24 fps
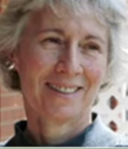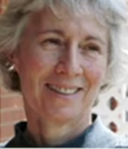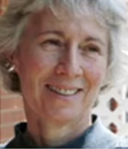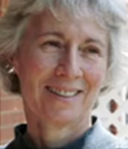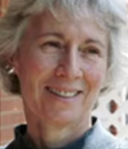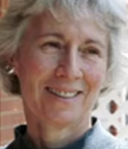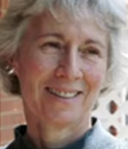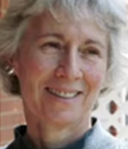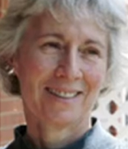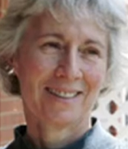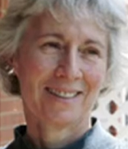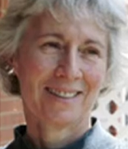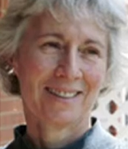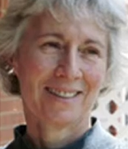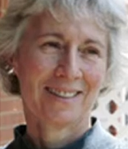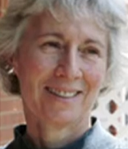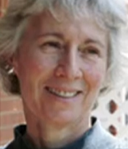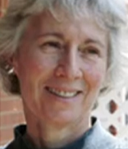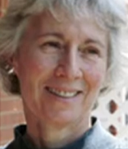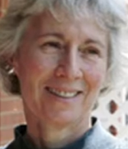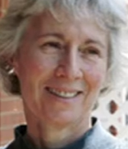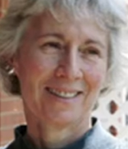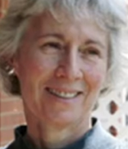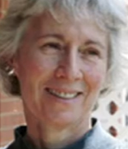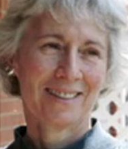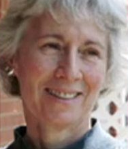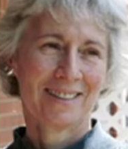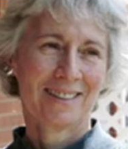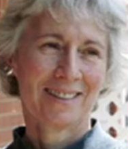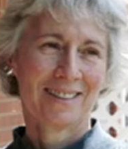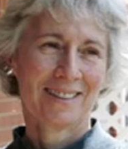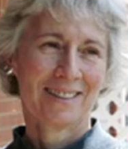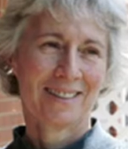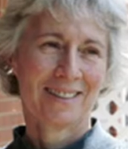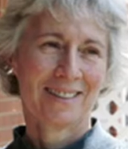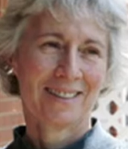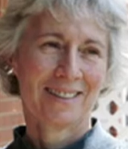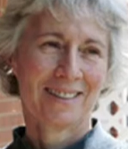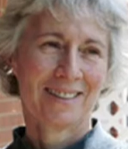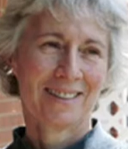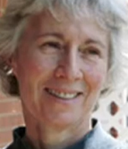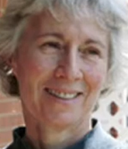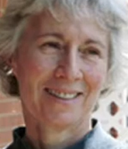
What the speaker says: Nothing is said.